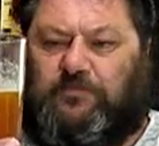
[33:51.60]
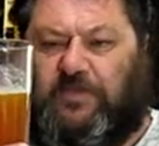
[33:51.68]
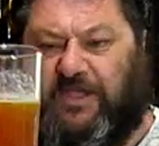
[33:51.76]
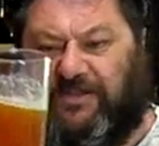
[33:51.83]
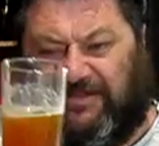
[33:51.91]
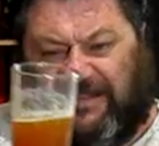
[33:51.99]

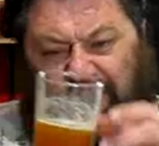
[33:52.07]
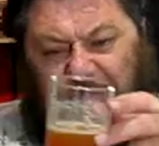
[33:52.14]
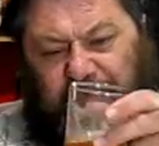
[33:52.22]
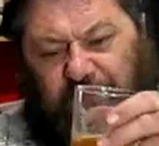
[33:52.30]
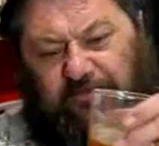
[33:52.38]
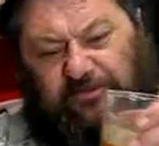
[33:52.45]
It's come
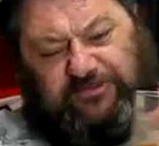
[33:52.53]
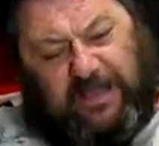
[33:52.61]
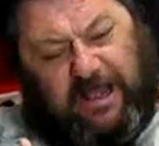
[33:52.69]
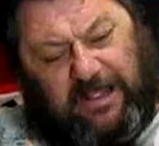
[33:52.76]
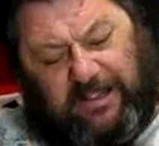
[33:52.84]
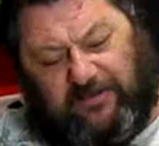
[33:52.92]
up a little
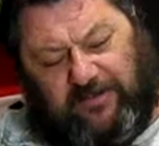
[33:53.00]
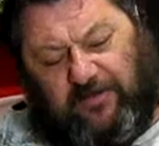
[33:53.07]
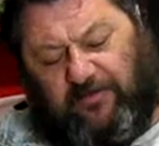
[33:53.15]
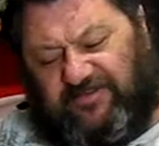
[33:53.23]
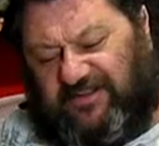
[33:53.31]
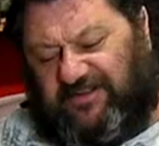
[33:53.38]
darker than I
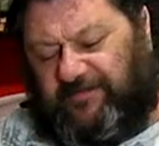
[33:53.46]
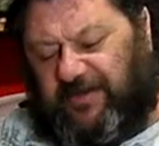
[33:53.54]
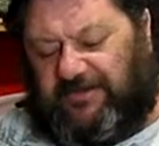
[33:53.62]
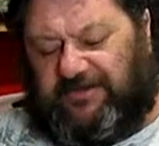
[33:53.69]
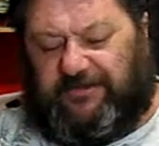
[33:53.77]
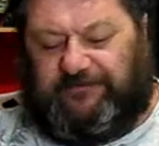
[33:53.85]
was
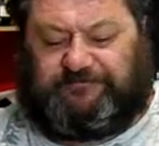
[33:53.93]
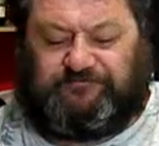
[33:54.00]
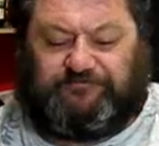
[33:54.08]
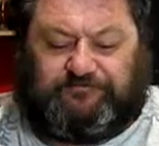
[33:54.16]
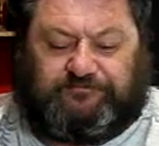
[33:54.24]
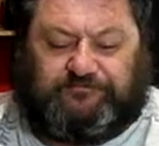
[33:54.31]
expecting.
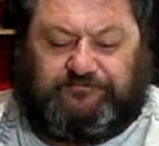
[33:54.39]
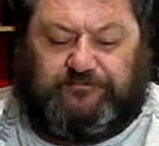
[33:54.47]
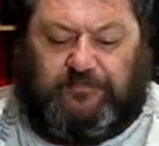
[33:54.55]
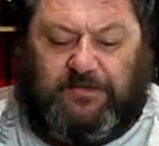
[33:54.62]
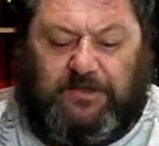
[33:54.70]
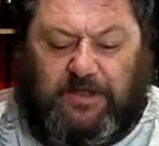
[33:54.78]

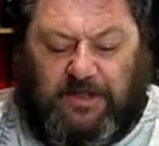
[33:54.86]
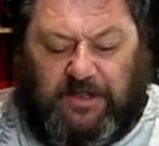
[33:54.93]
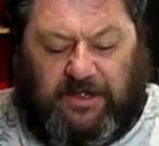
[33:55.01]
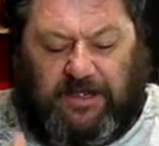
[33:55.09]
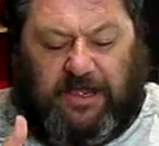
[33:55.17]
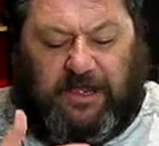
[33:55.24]

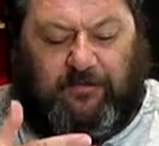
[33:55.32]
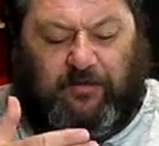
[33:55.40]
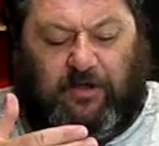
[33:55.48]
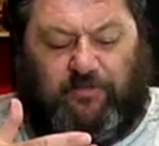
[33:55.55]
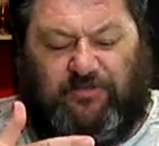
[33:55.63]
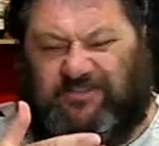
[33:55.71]
Um,
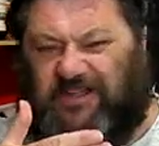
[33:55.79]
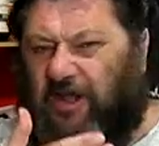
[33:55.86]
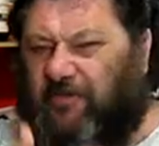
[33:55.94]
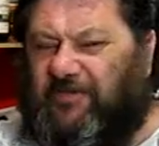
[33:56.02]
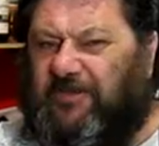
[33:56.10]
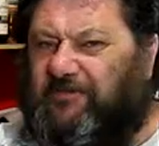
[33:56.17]
I was
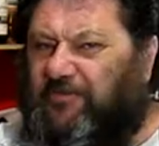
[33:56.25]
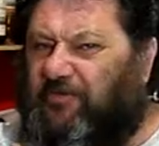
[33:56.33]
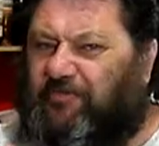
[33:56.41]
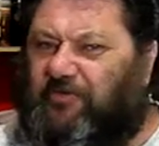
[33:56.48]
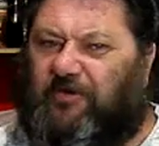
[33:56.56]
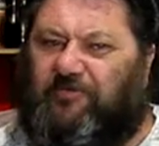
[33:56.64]
hoping it
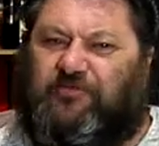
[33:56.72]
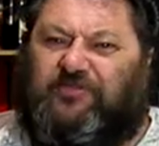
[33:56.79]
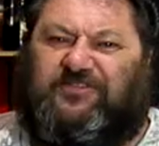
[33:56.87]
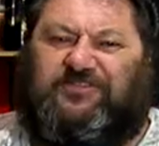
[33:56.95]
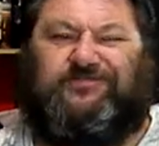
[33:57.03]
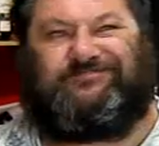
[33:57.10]
would, I
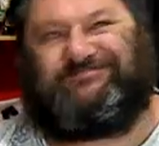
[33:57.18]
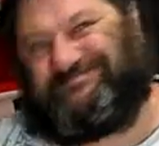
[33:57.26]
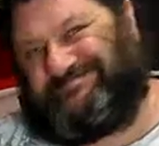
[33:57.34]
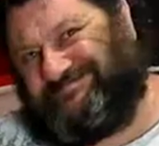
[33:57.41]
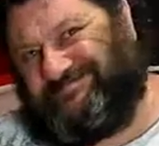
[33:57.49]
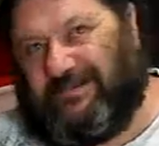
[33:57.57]
was
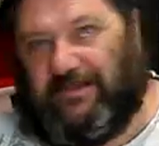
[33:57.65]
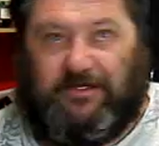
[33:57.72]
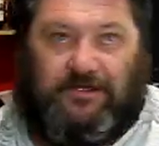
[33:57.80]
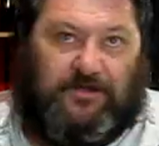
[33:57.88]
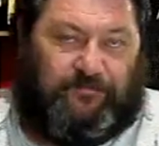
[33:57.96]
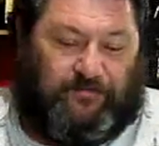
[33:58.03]

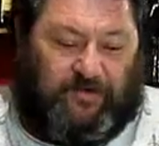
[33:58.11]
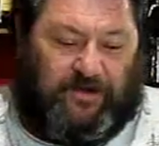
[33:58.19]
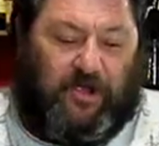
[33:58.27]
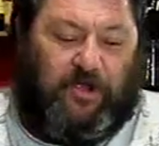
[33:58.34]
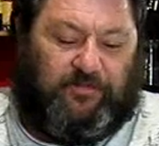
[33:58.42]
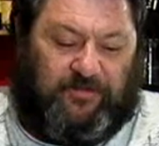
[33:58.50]
not
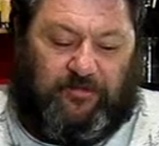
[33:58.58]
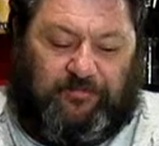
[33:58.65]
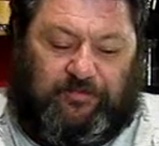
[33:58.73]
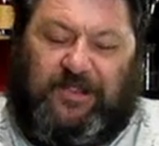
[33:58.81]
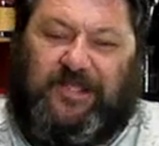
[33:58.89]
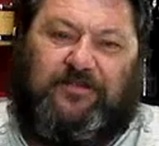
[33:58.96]
hoping, but I
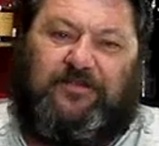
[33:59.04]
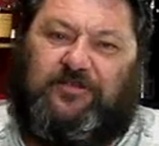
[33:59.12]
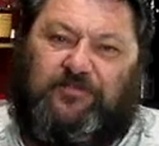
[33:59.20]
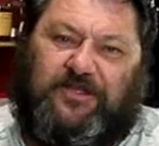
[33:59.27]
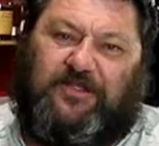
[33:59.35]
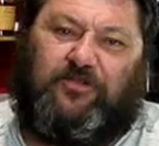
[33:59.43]
plan it to
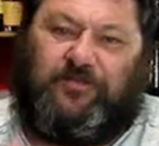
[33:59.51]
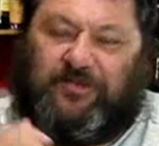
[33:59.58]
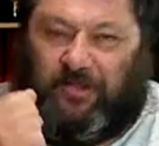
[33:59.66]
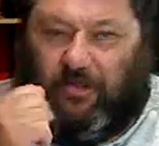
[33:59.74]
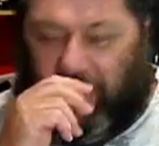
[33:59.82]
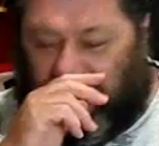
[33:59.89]
be a little bit
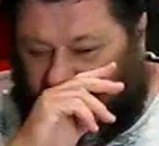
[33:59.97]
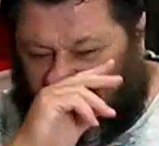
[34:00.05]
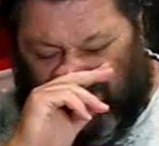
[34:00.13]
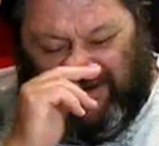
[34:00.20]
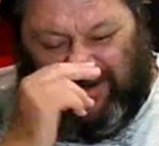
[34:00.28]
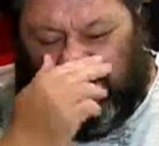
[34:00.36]
lighter
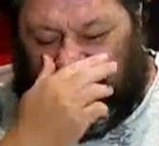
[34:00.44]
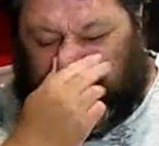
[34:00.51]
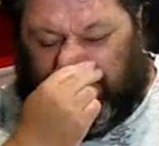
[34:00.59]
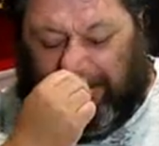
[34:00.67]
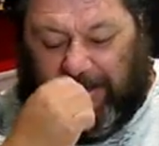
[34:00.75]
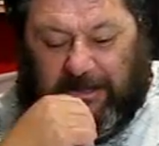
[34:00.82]
than what it is.
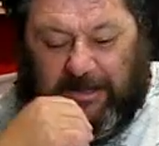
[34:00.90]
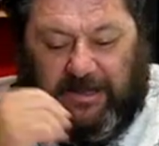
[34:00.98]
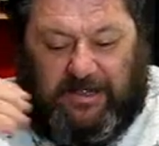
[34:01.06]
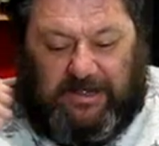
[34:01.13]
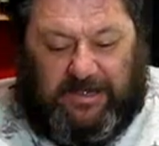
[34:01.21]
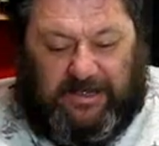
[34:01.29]

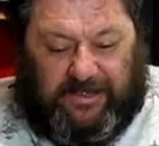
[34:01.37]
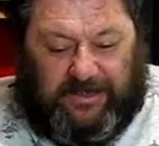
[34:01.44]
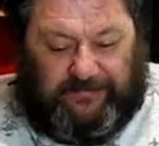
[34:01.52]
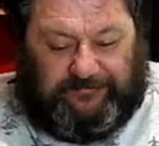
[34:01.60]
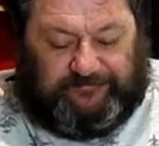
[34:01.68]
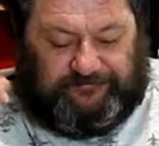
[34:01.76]

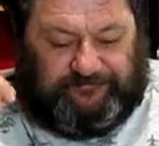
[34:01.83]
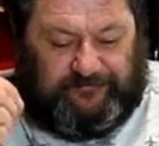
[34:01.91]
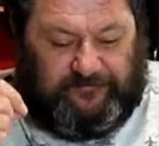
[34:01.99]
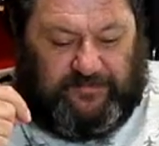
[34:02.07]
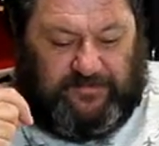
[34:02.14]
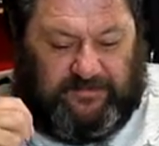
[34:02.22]
Um,
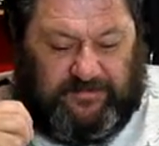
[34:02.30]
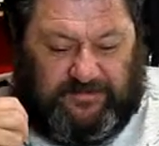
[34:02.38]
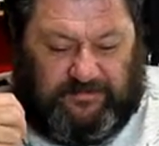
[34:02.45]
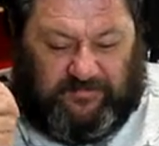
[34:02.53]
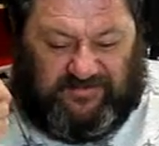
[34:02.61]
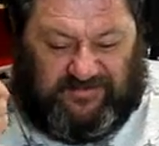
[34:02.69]

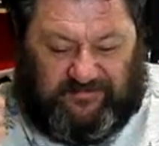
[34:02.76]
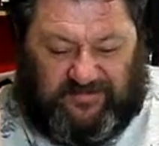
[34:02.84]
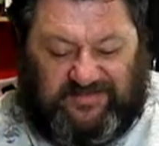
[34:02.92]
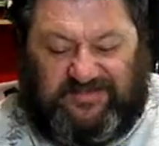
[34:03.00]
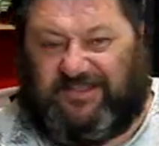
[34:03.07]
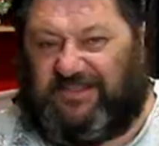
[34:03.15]
especially with a
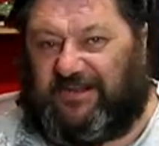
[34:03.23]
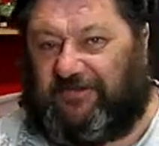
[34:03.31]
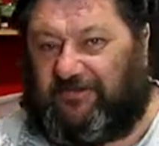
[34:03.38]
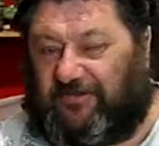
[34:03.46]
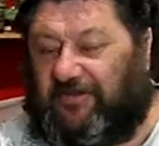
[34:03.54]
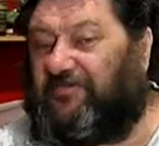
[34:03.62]
Cerveza kit
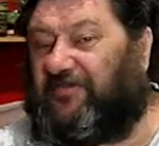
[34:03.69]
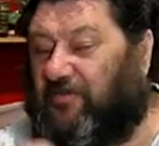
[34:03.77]
underneath for